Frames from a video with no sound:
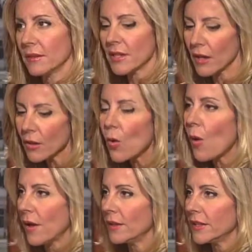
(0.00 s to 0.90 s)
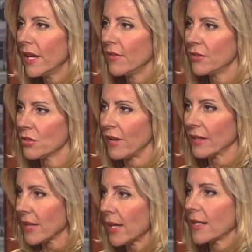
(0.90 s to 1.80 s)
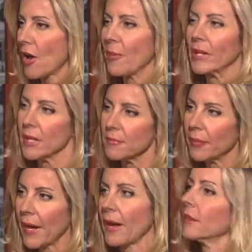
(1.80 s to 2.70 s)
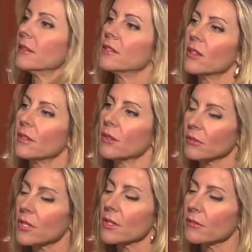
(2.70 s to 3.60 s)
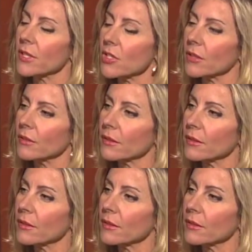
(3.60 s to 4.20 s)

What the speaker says: Does air quality have a direct economic impact to the region?